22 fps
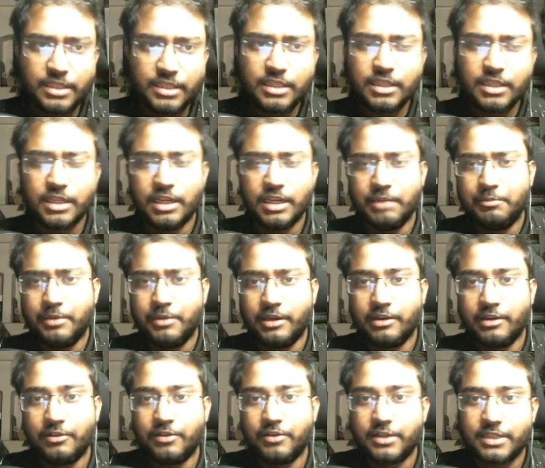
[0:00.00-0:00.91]
I've
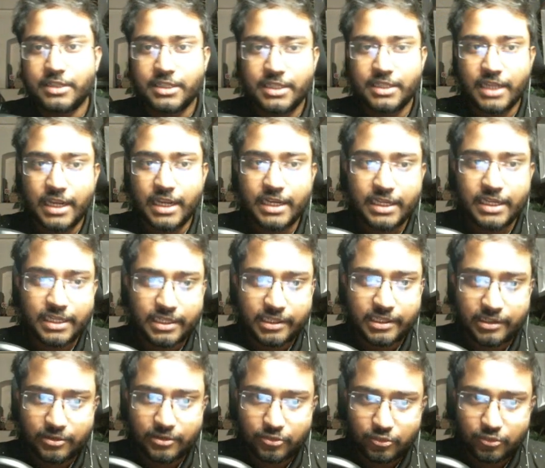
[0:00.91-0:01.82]
barely written any
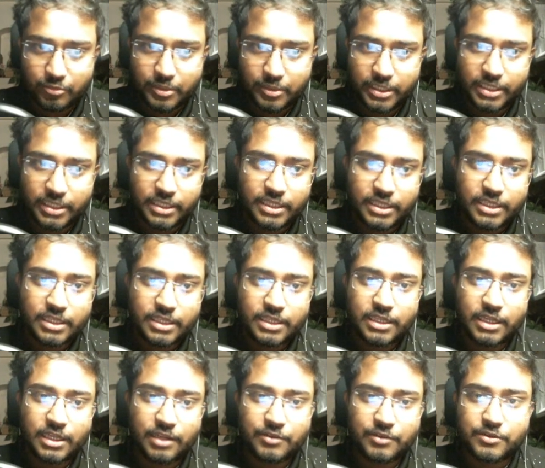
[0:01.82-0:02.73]
Ruby
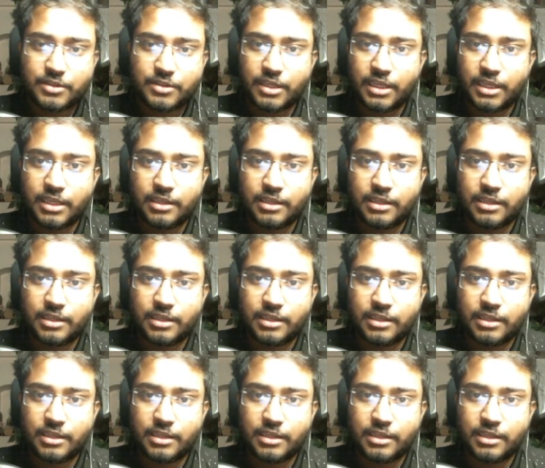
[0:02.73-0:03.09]
outside